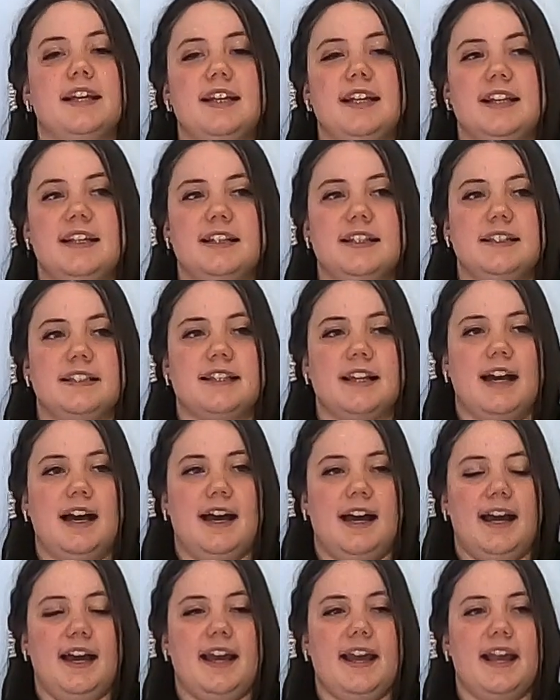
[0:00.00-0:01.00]
is
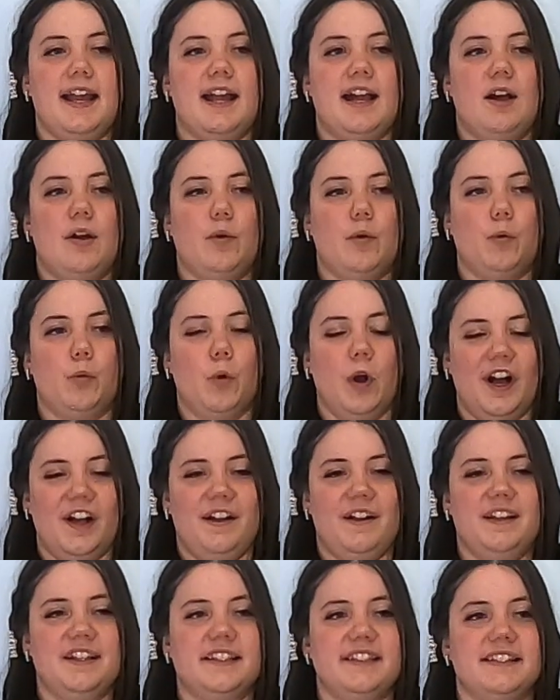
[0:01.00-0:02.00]
I
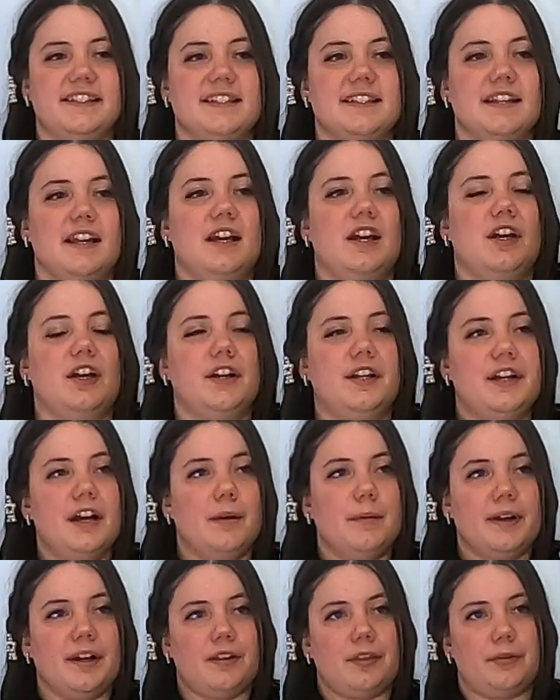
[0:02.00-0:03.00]
was
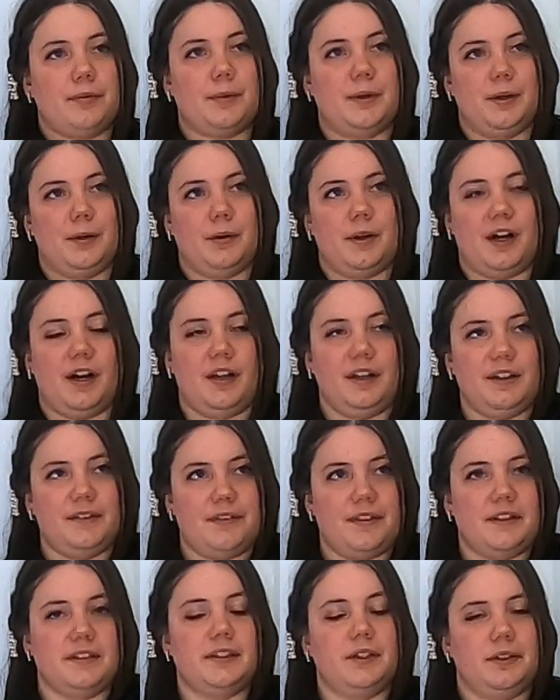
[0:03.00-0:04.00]
going through all
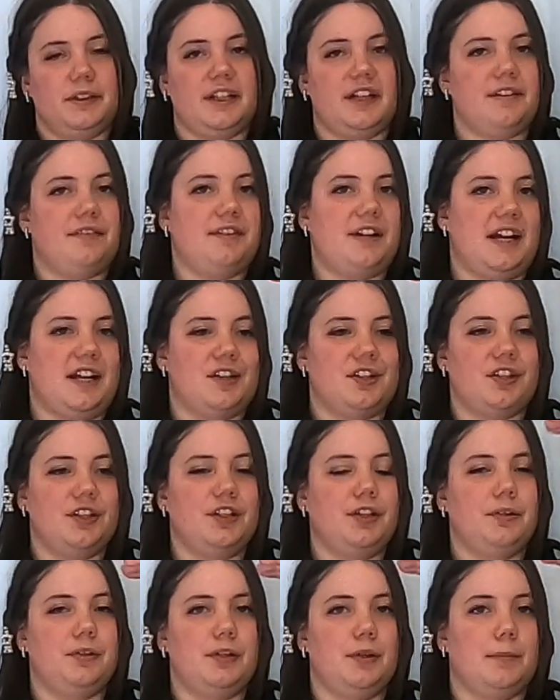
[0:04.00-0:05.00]
of the Lolita
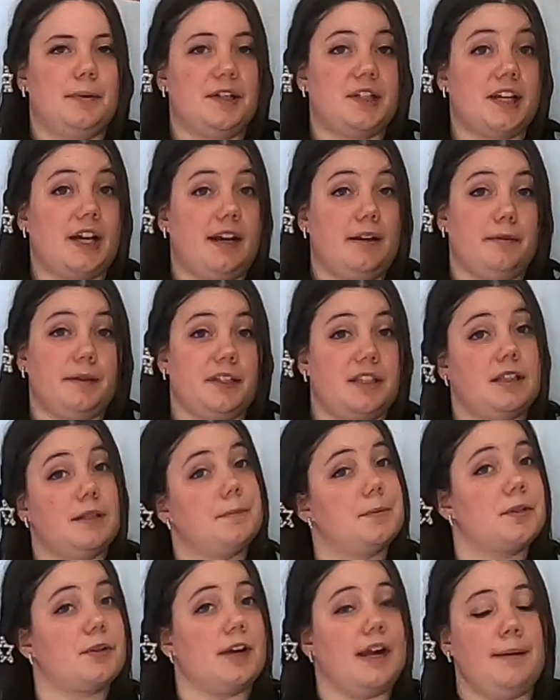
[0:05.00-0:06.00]
fashion YouTubers I was
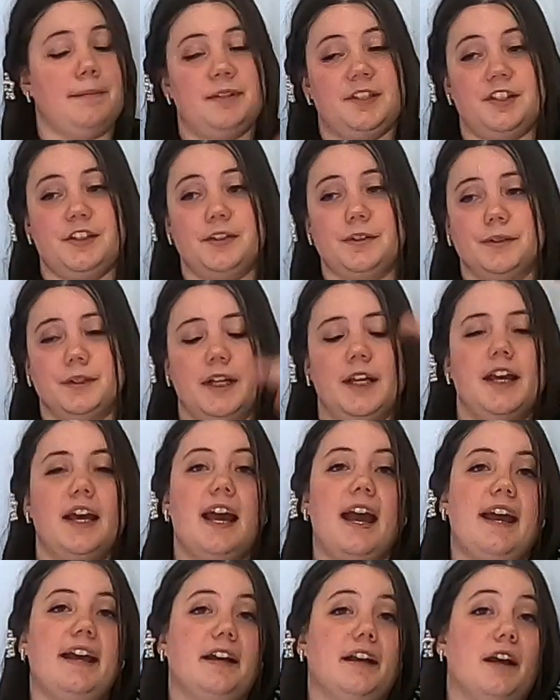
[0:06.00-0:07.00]
subscribed to
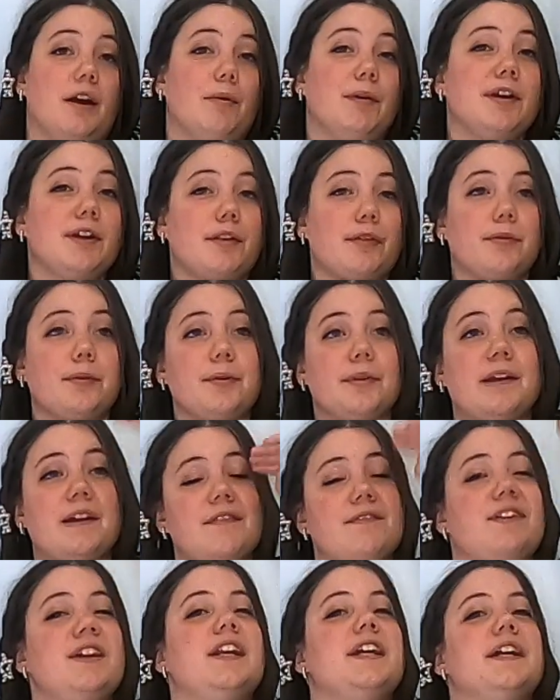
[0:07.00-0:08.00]
and going through
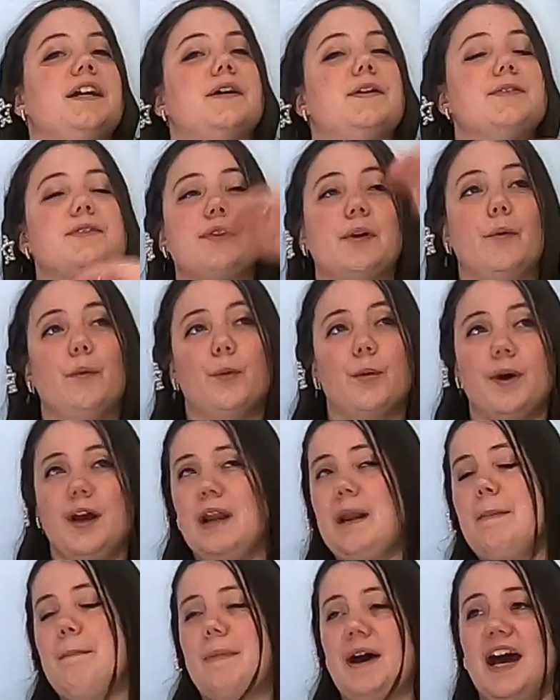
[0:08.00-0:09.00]
their videos
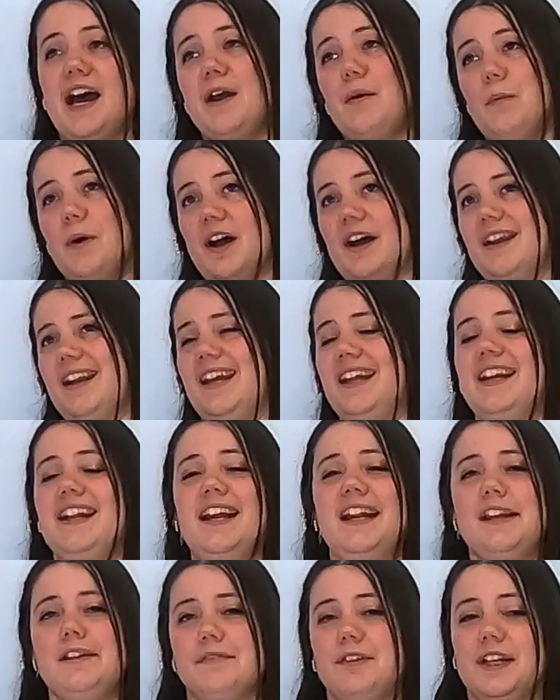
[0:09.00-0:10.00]
one by one. And
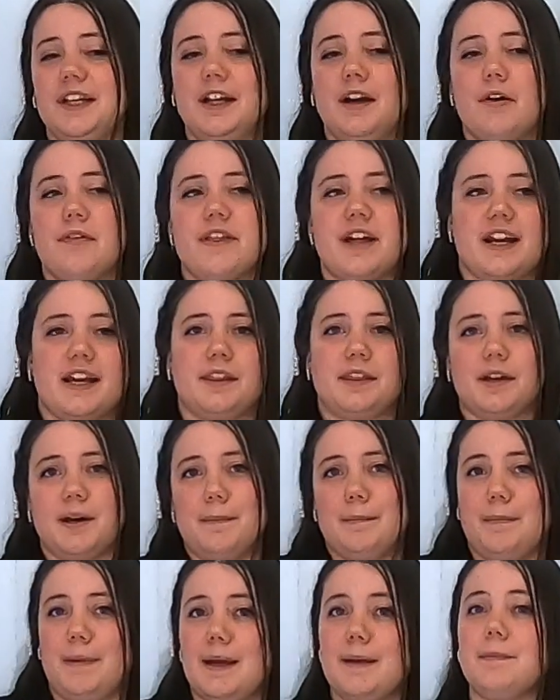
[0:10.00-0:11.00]
any video that I
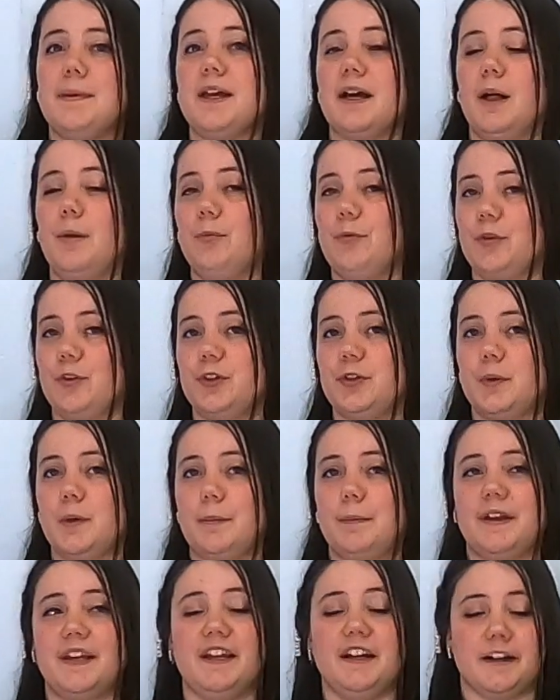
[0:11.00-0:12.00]
thought might be helpful to
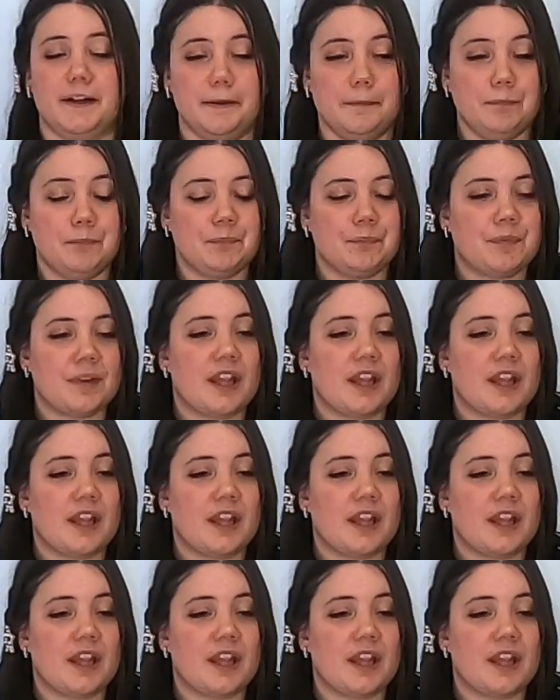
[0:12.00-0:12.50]
a beginner,